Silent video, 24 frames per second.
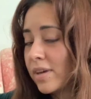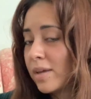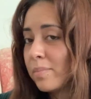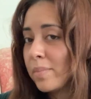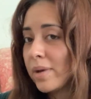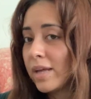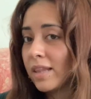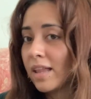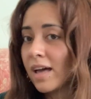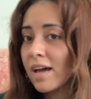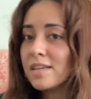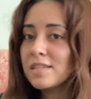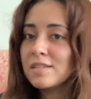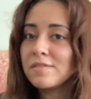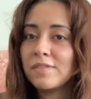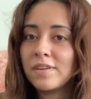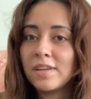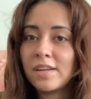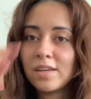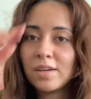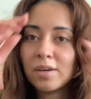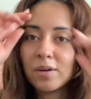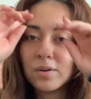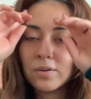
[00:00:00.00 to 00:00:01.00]
my last
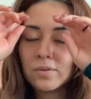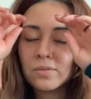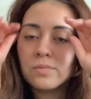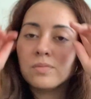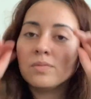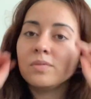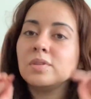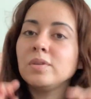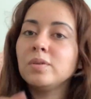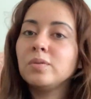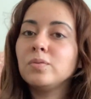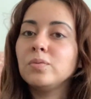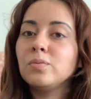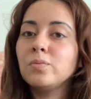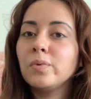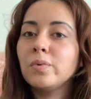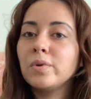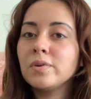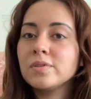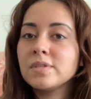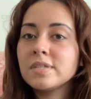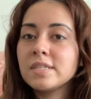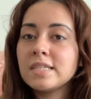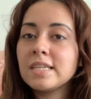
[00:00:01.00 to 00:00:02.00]
video, you
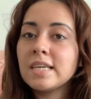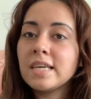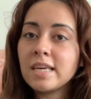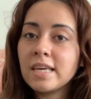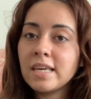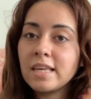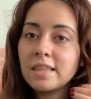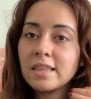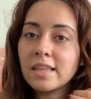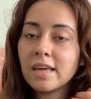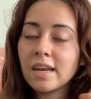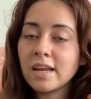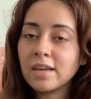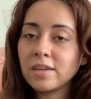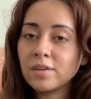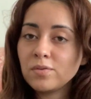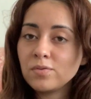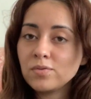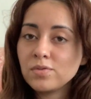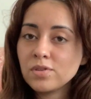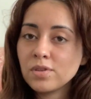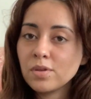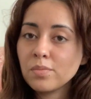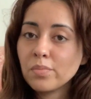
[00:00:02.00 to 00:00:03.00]
will see that I
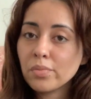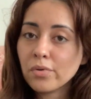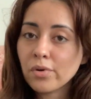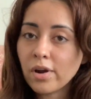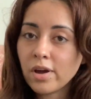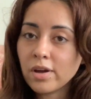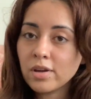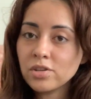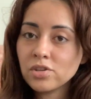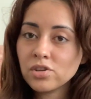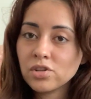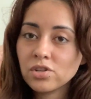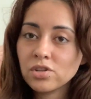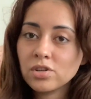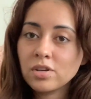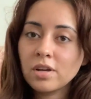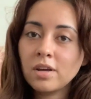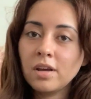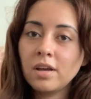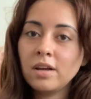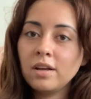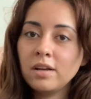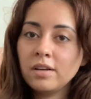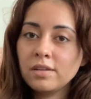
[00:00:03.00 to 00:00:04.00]
used the brush
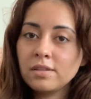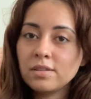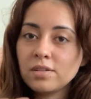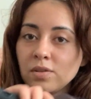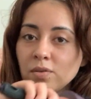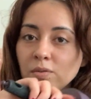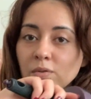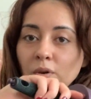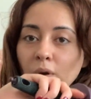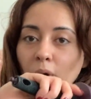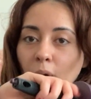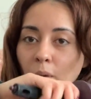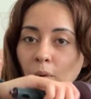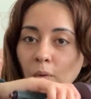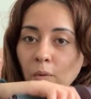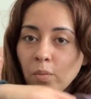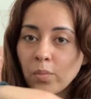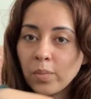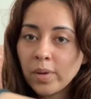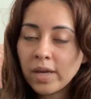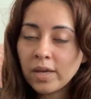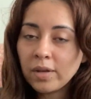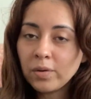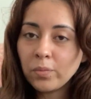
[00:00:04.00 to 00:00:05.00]
to
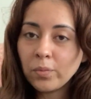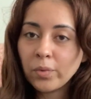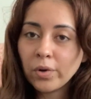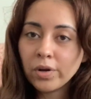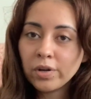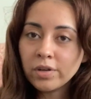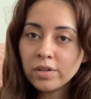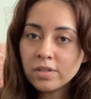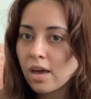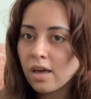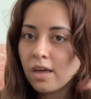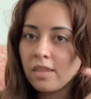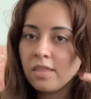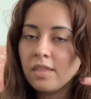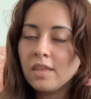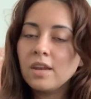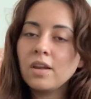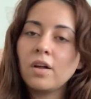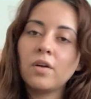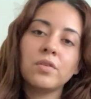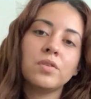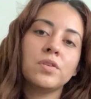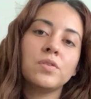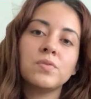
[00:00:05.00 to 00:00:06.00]
comb inwards, and then
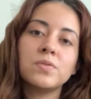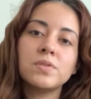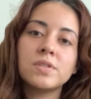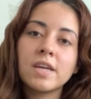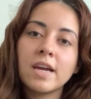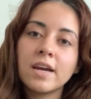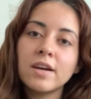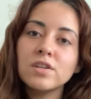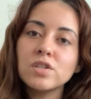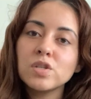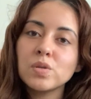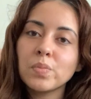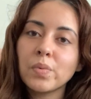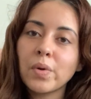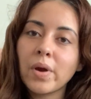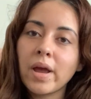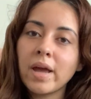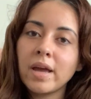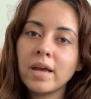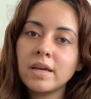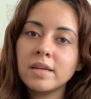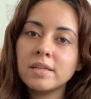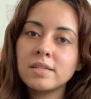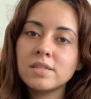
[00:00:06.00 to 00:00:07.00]
I'll use
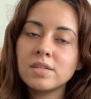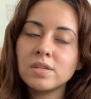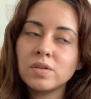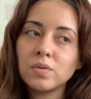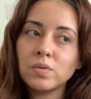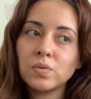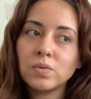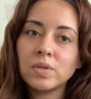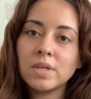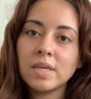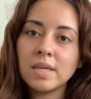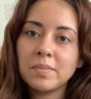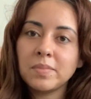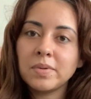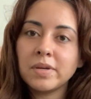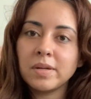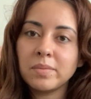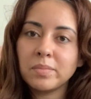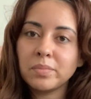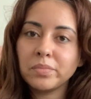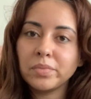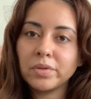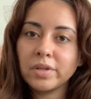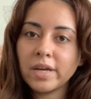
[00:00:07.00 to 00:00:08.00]
hairspray to keep it
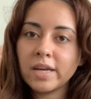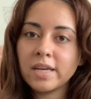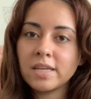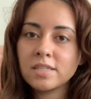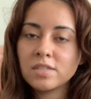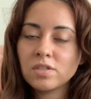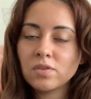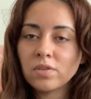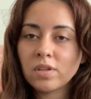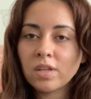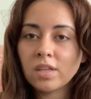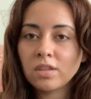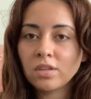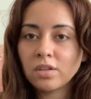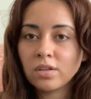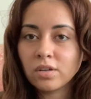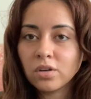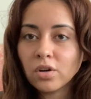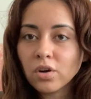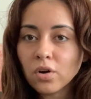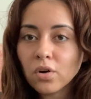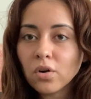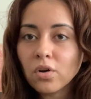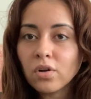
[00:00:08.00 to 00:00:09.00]
in place so that the
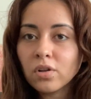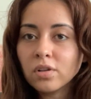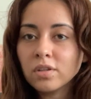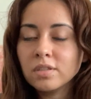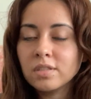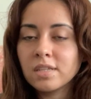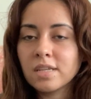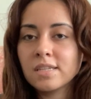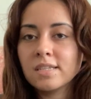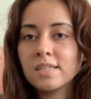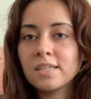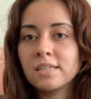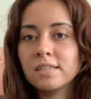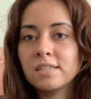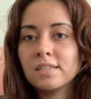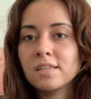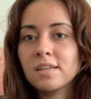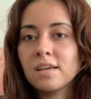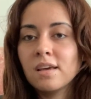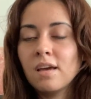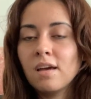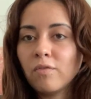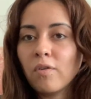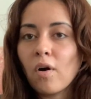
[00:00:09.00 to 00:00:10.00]
curl doesn't
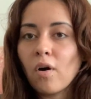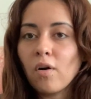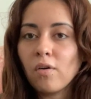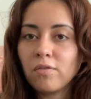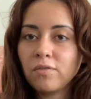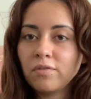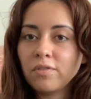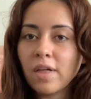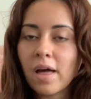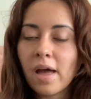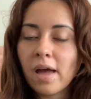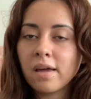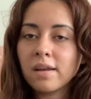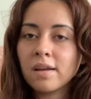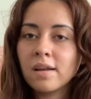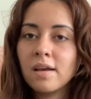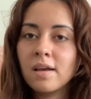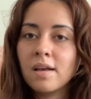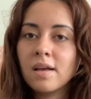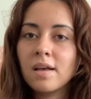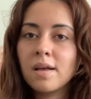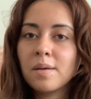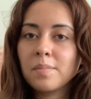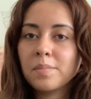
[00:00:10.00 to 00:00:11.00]
fall flat.
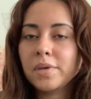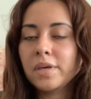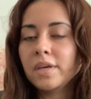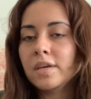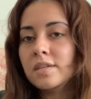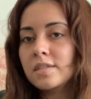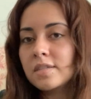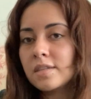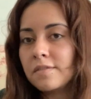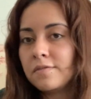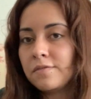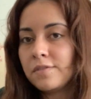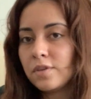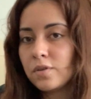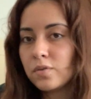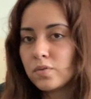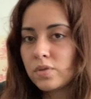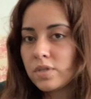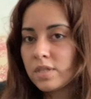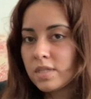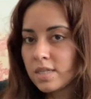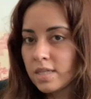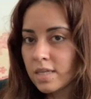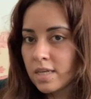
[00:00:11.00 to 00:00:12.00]
Because if you
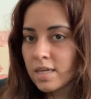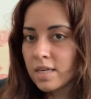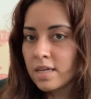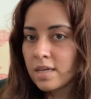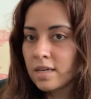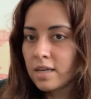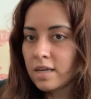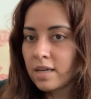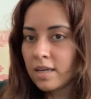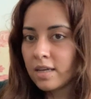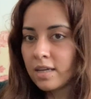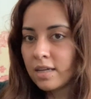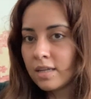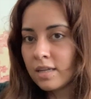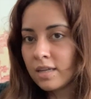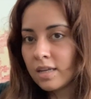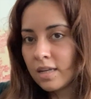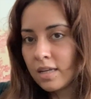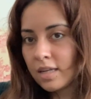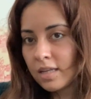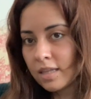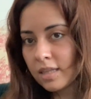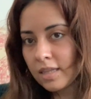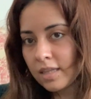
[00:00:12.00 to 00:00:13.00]
see
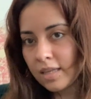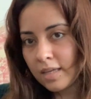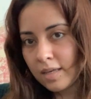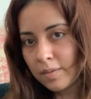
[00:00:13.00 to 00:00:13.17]
in the